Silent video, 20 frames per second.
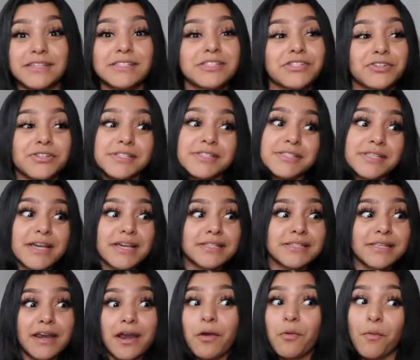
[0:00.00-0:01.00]
a certain size
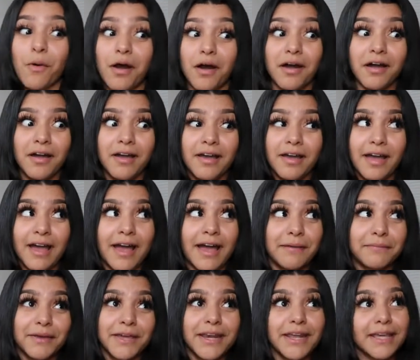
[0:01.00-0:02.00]
that I want,
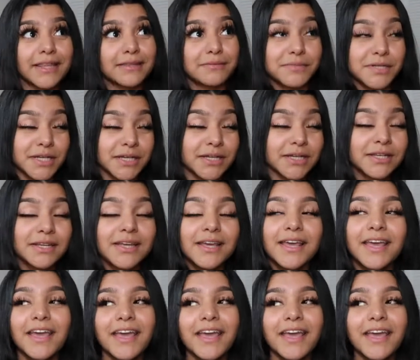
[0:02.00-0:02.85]
I'm gonna get them done.